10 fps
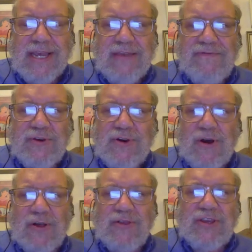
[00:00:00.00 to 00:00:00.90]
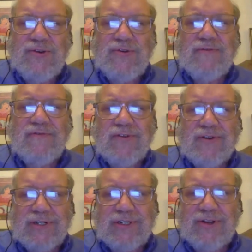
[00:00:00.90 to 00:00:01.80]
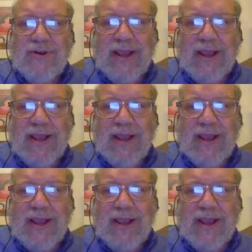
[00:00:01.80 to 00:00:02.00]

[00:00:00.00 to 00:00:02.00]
if you call the universe your